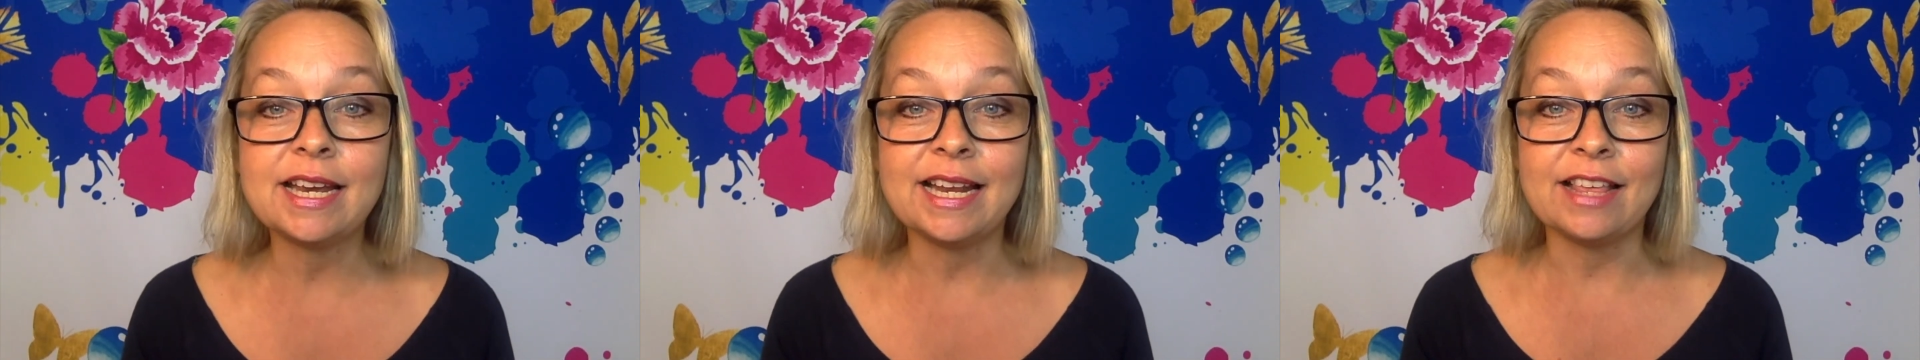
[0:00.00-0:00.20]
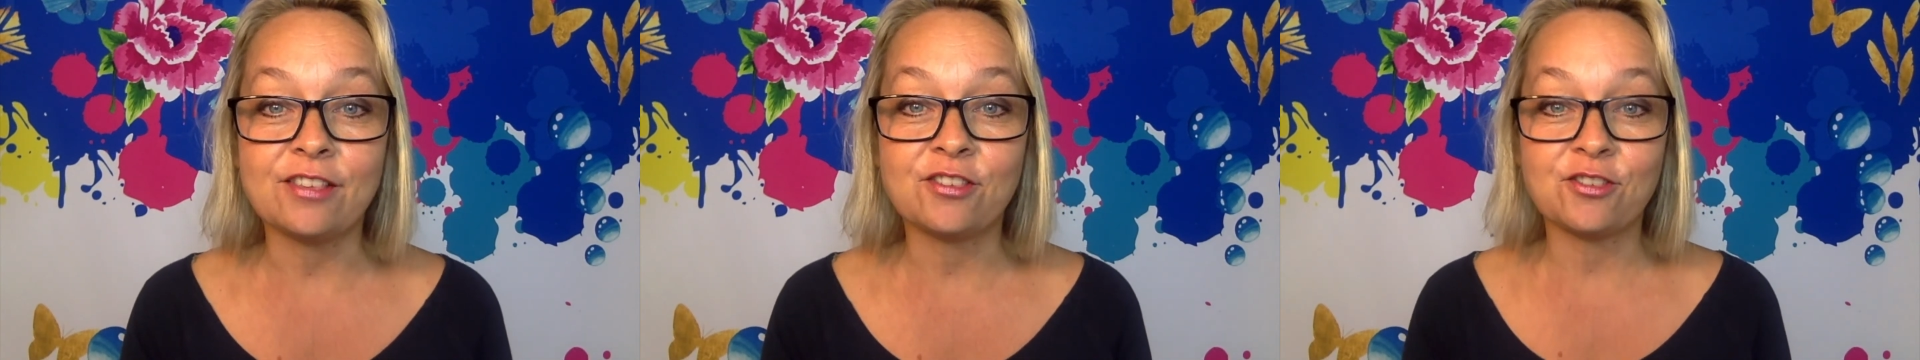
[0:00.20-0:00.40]

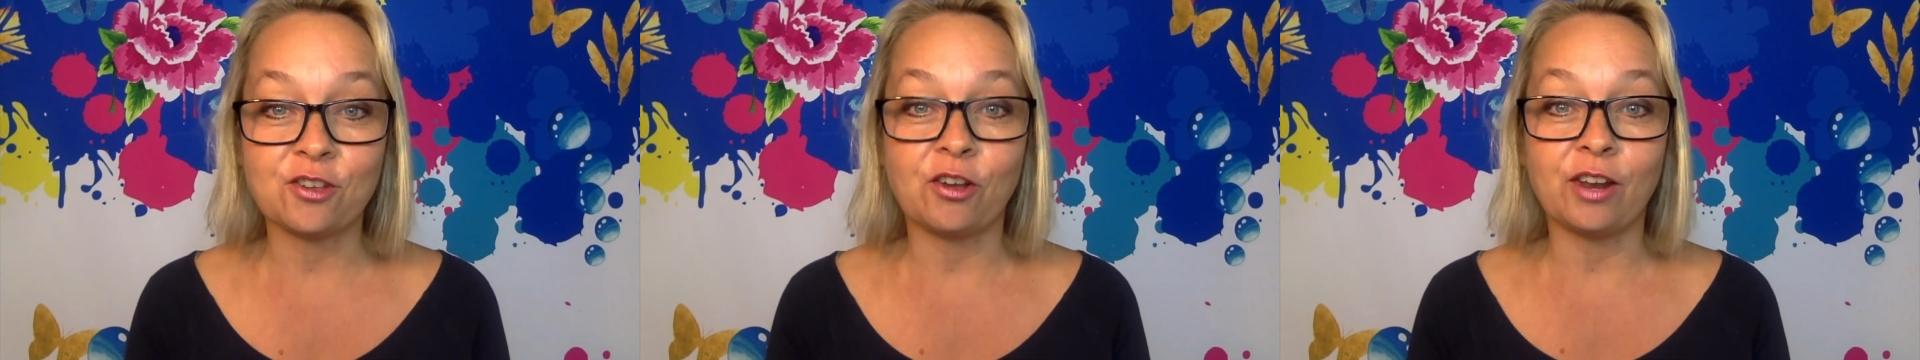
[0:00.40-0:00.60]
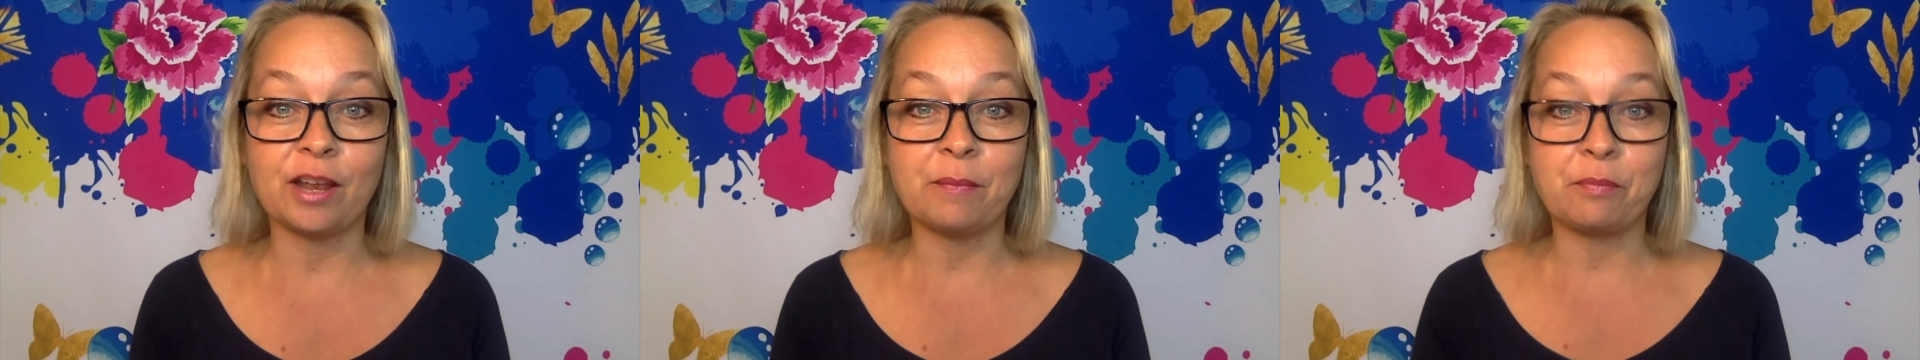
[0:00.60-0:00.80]

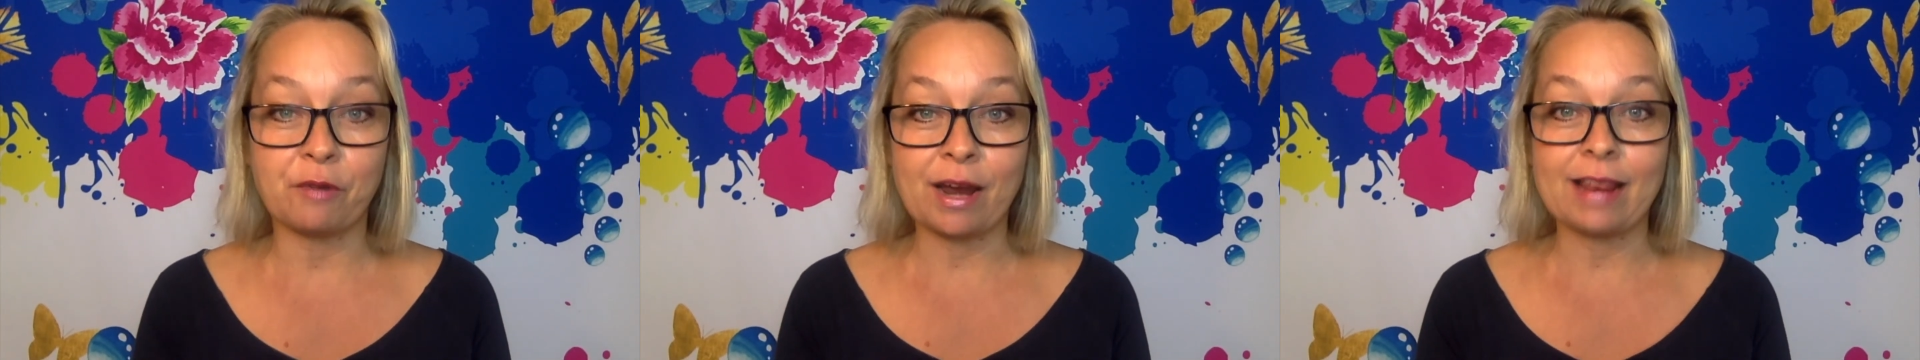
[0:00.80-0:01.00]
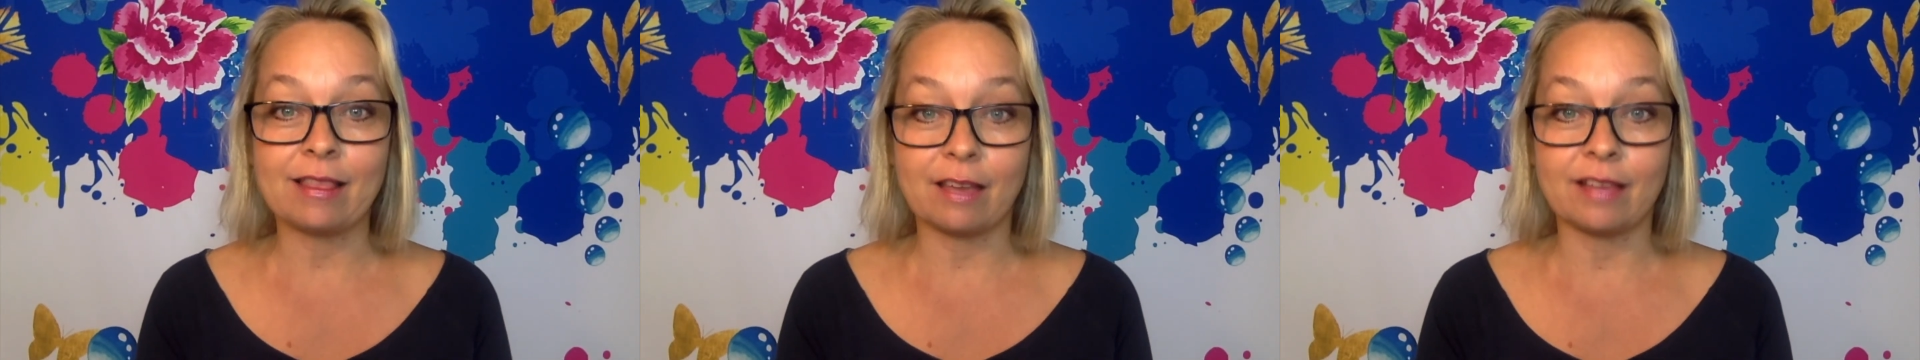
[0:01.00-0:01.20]
solid
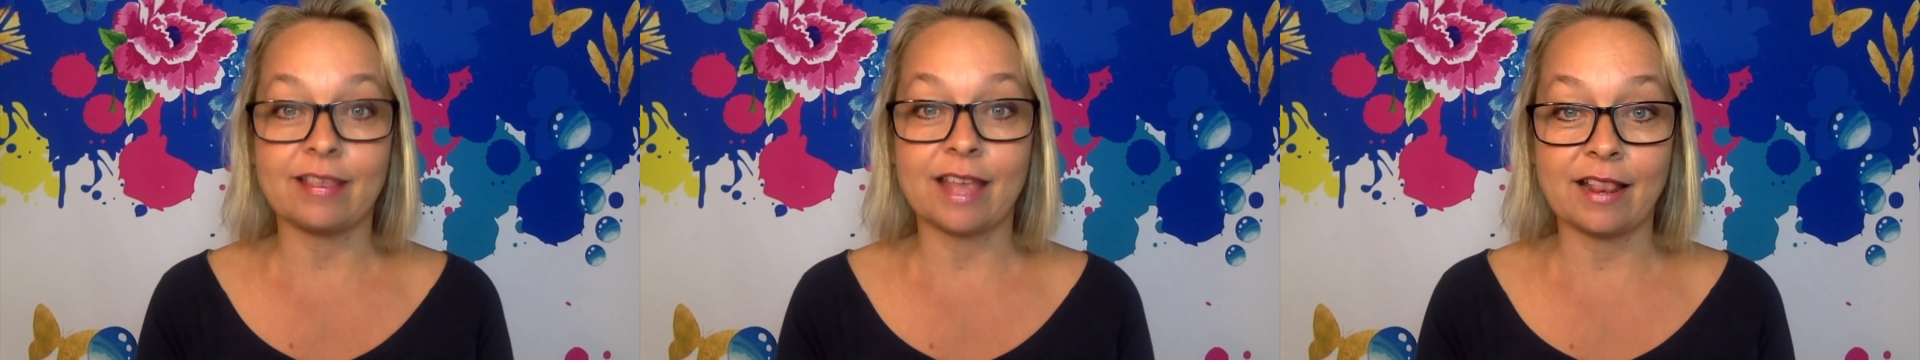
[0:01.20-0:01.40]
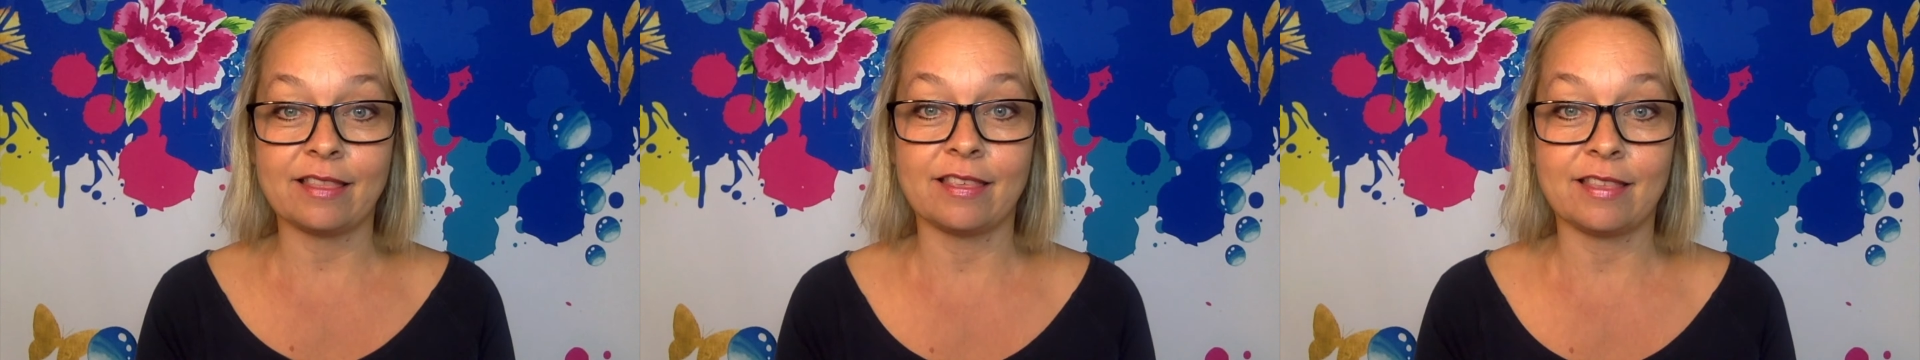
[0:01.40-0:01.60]
brand
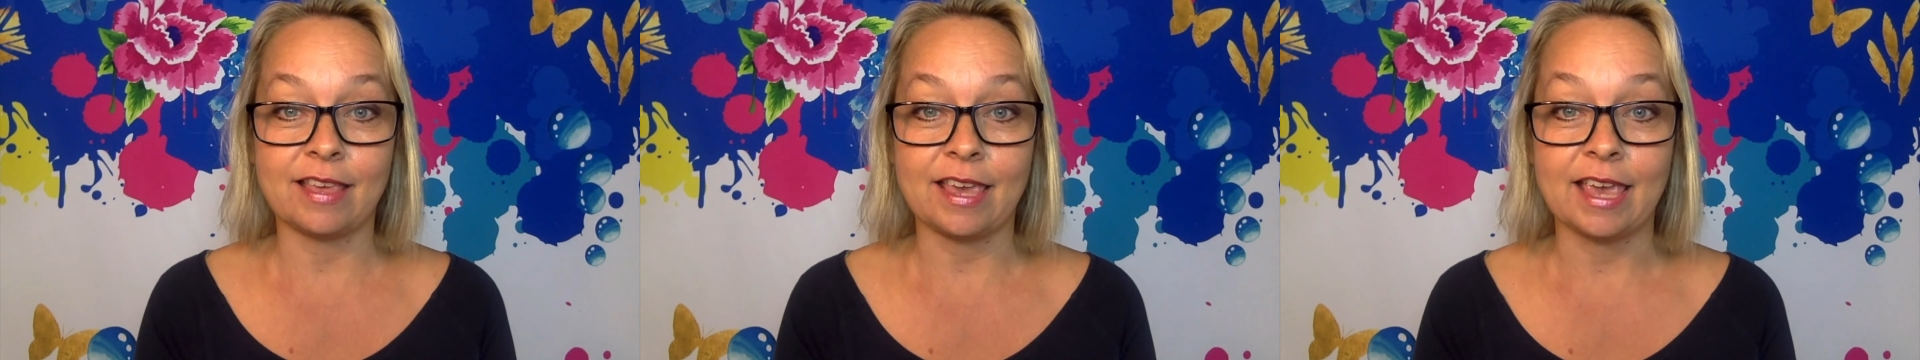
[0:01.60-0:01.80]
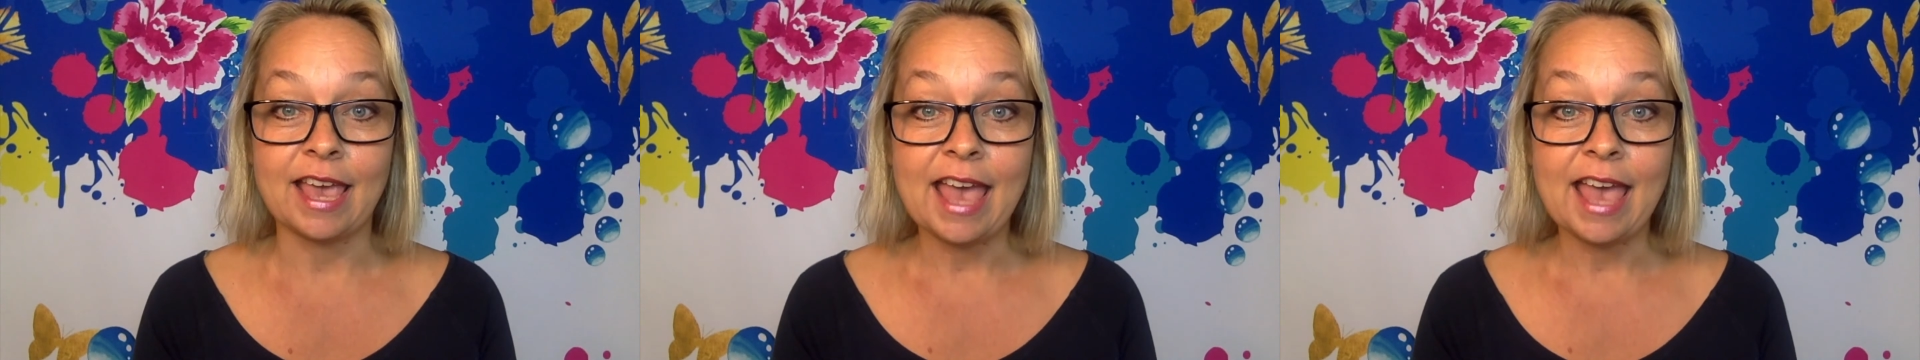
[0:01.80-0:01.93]
identity